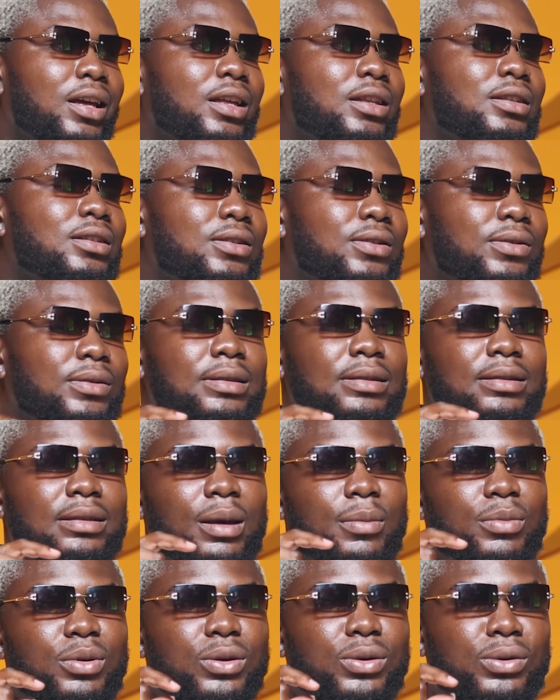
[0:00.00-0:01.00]

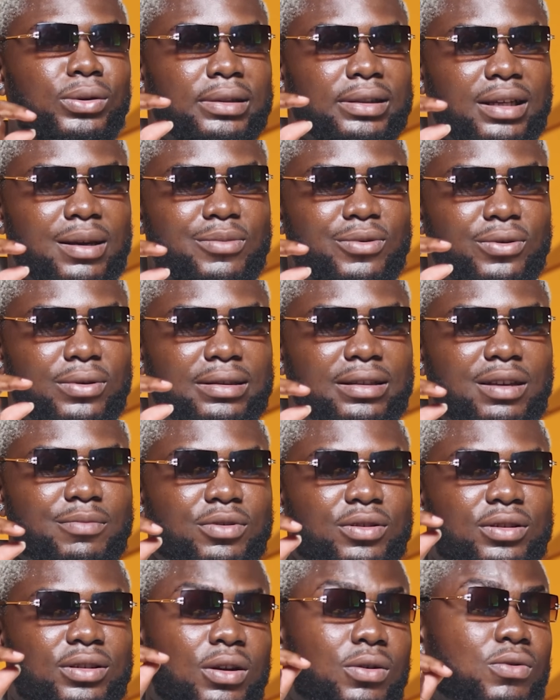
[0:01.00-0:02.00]
Sebio.
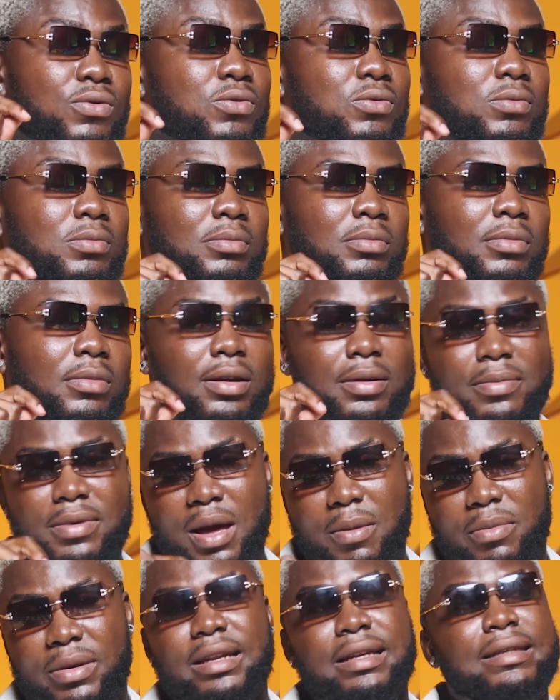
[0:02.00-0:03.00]
So it be
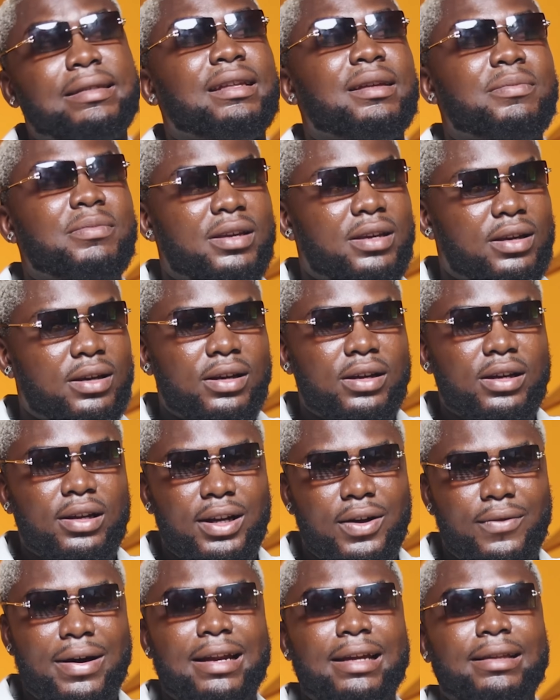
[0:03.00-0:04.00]
a minister be.
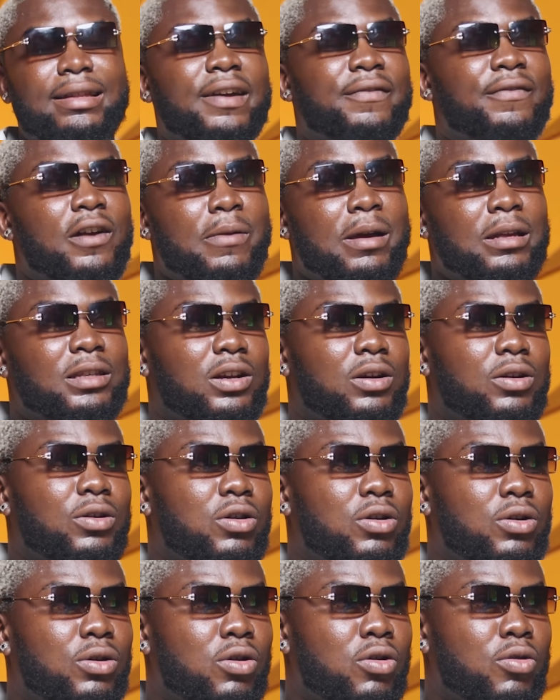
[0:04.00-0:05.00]
Now I let the environment now.
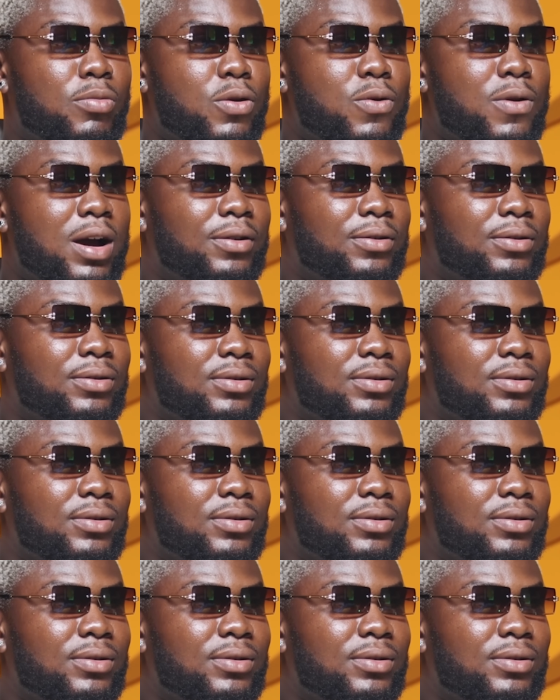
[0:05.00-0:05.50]
Obeguano.